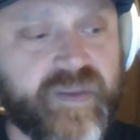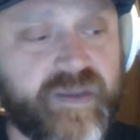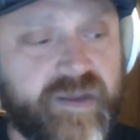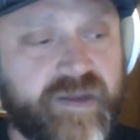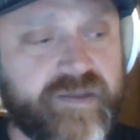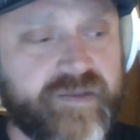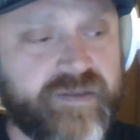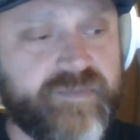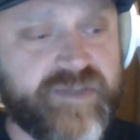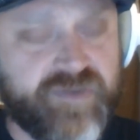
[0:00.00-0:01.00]
uh,
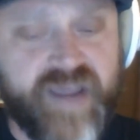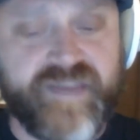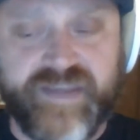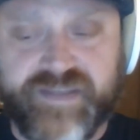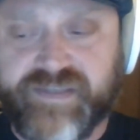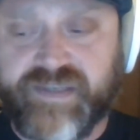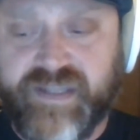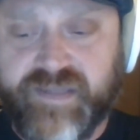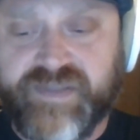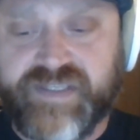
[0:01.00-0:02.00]
let me try this
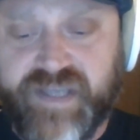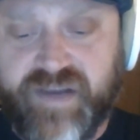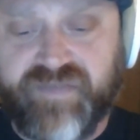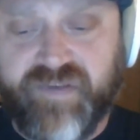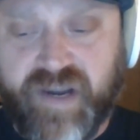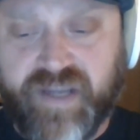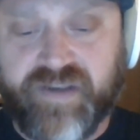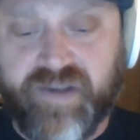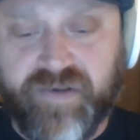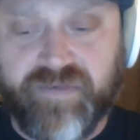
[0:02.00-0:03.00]
and let me see how far i
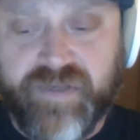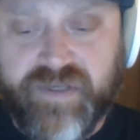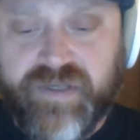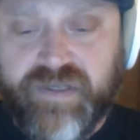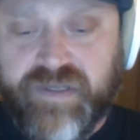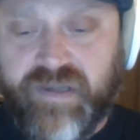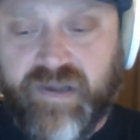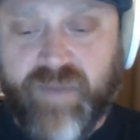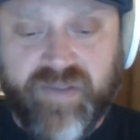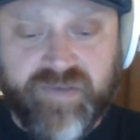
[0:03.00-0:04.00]
can go
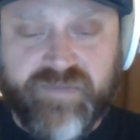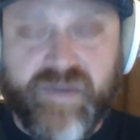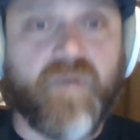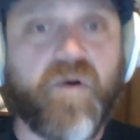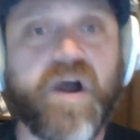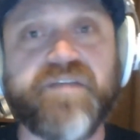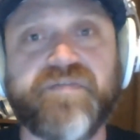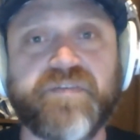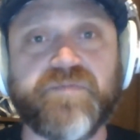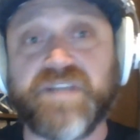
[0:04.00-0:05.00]
um, I looked at my wife
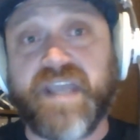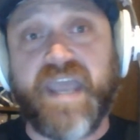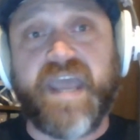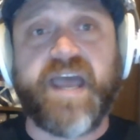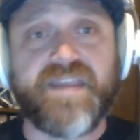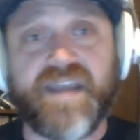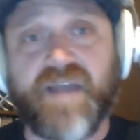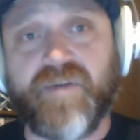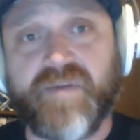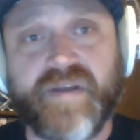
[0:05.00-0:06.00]
and was like, "Hey, I think I
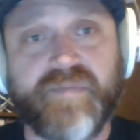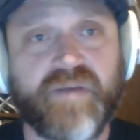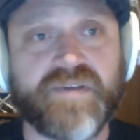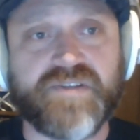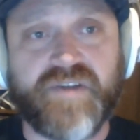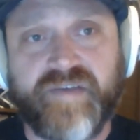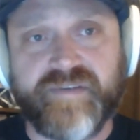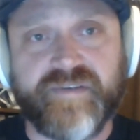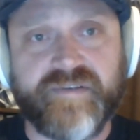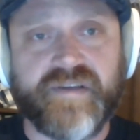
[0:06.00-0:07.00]
want to be a published
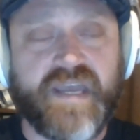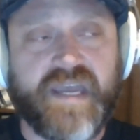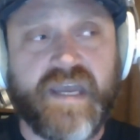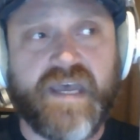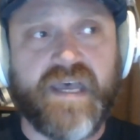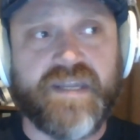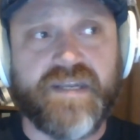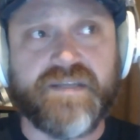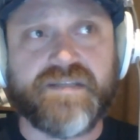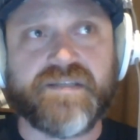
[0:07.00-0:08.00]
author."
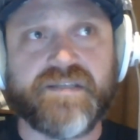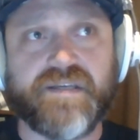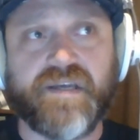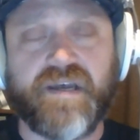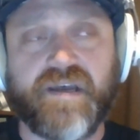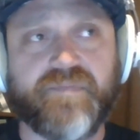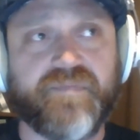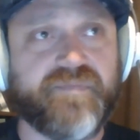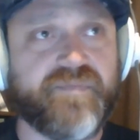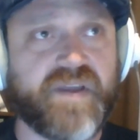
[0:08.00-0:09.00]
And um,
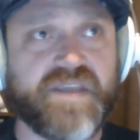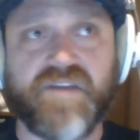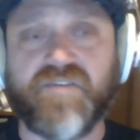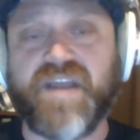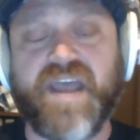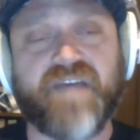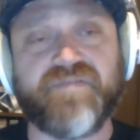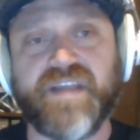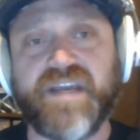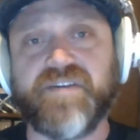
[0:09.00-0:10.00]
a year and a
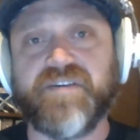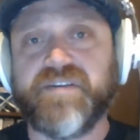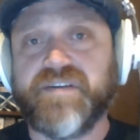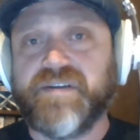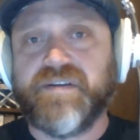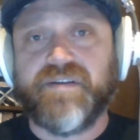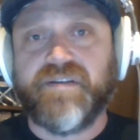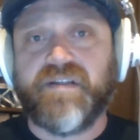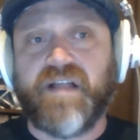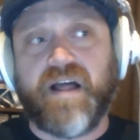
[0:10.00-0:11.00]
half later,
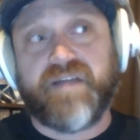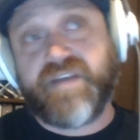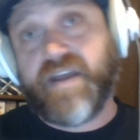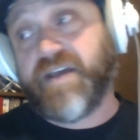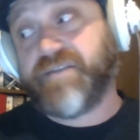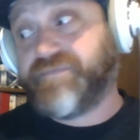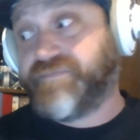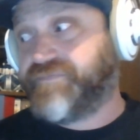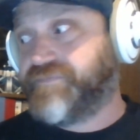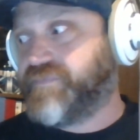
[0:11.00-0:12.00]
I've got
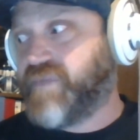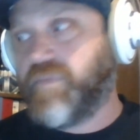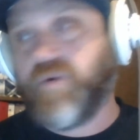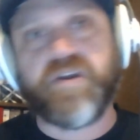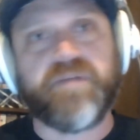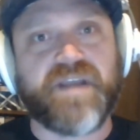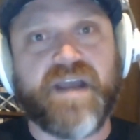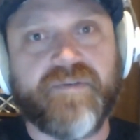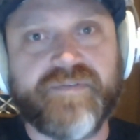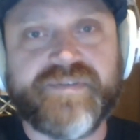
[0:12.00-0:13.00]
a book coming
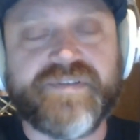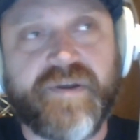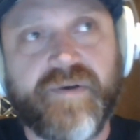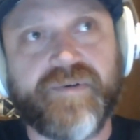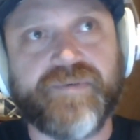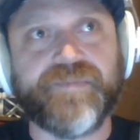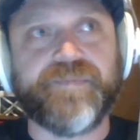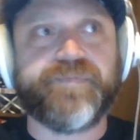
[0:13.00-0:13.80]
out. So